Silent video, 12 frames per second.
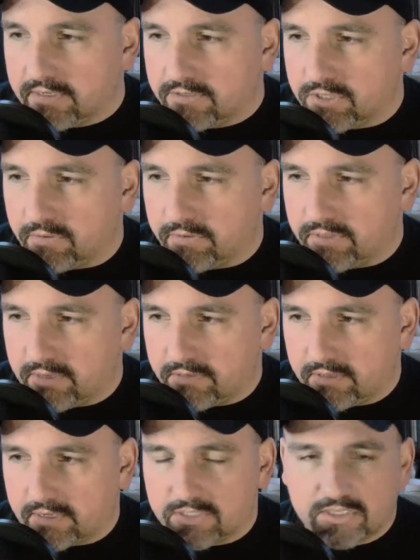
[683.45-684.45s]
So
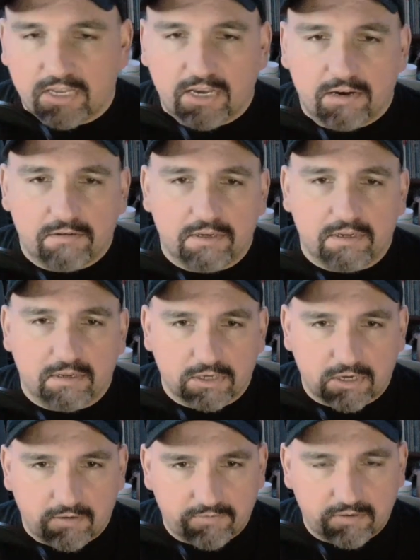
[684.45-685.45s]
they're not scared and it's a
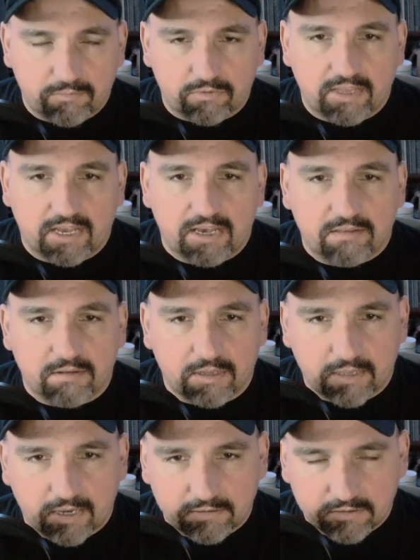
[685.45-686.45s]
comfortable death and they're
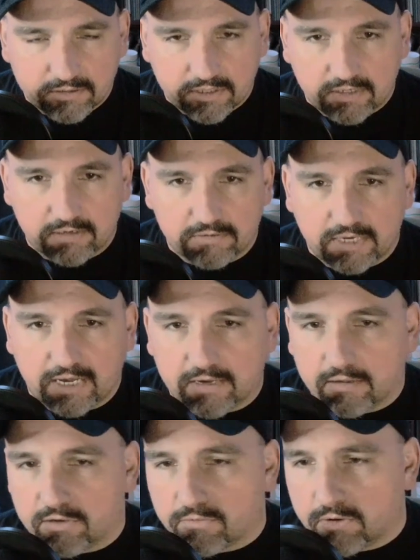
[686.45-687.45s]
not sitting there dying
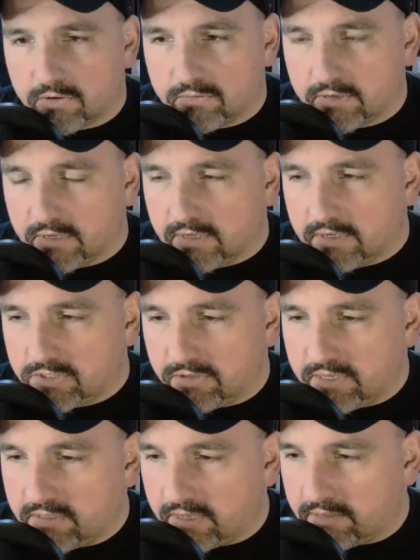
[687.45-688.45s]
on their own. So
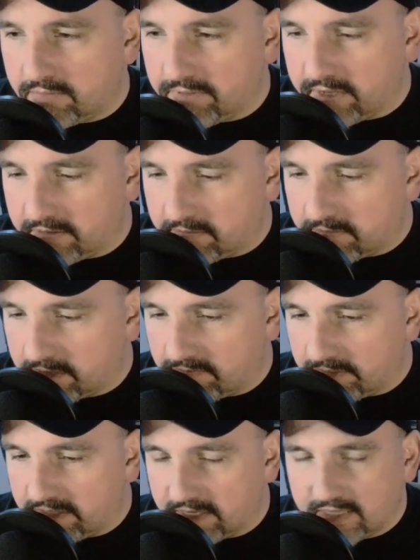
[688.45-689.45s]
they, they, they give
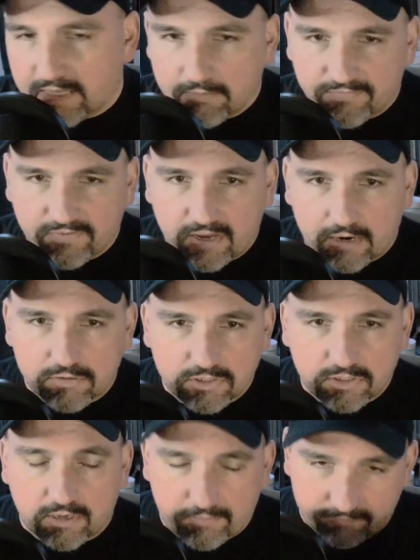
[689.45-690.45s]
him a nickname of Dr.
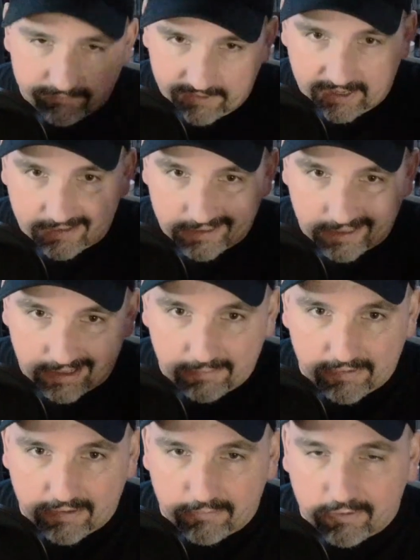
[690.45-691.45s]
Sleep, hence the
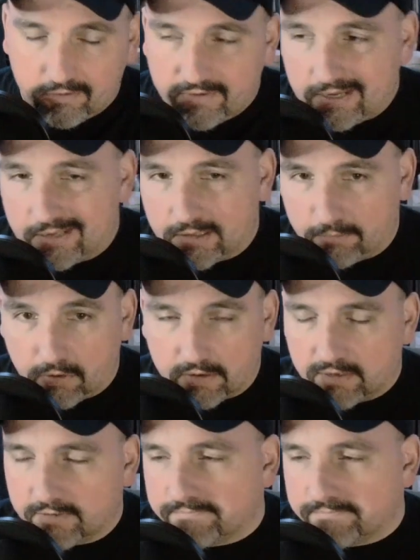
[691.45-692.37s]
name of the movie and the book.